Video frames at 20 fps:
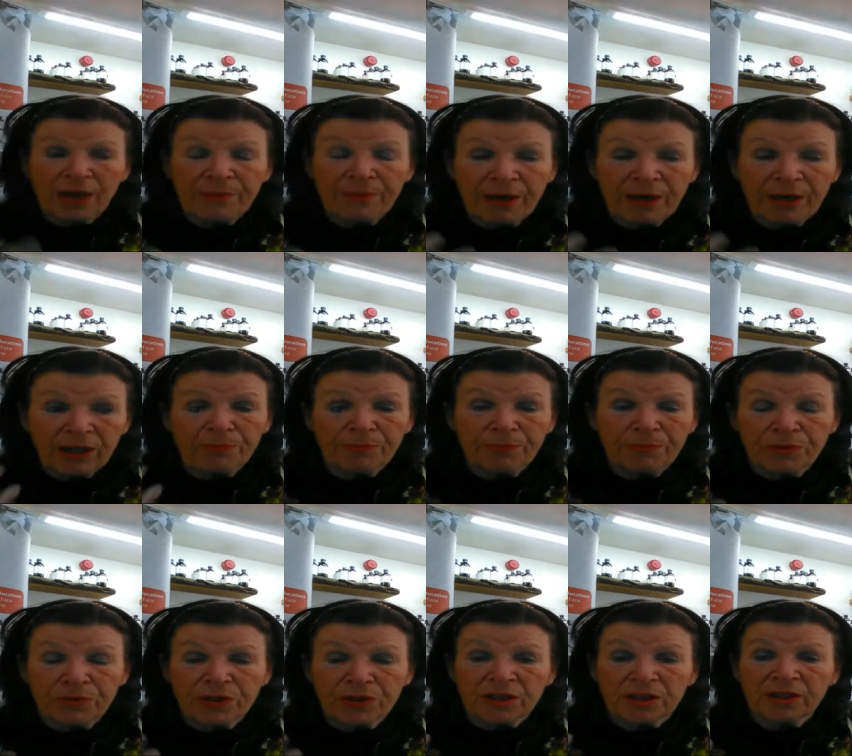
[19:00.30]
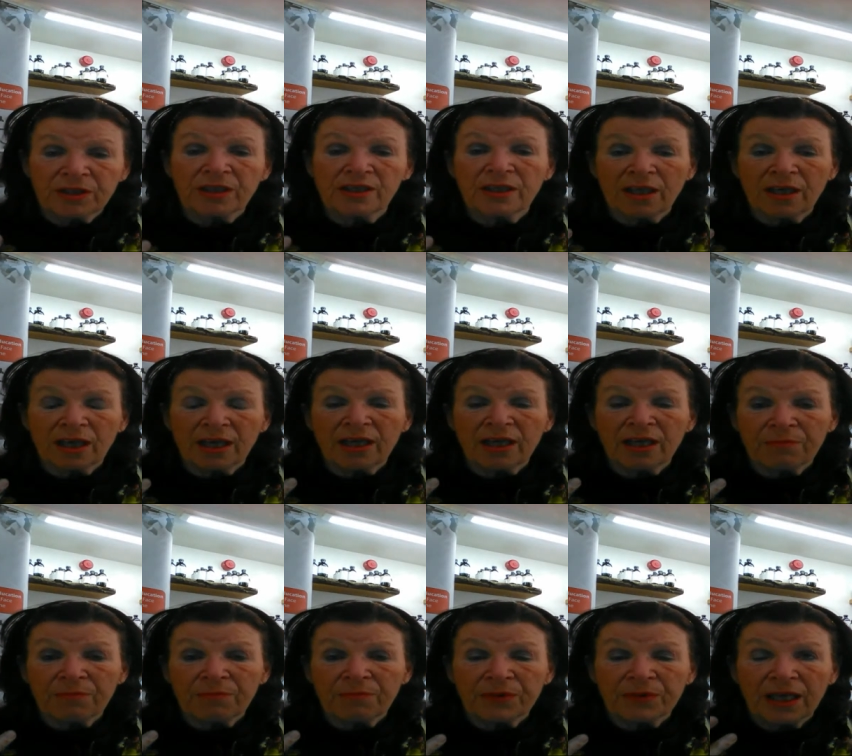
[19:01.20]
boost the um,
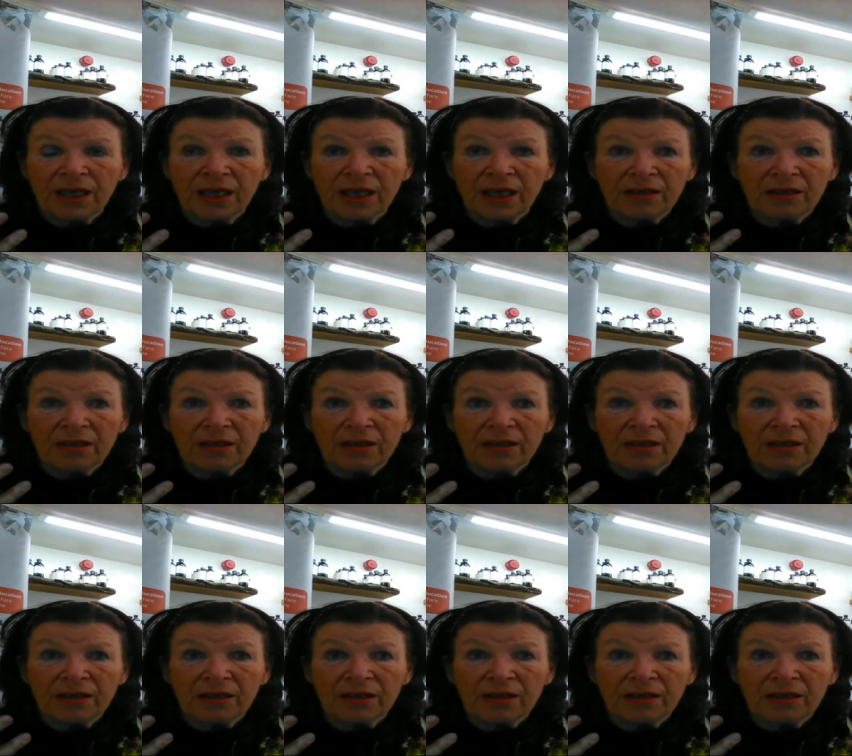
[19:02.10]
uh,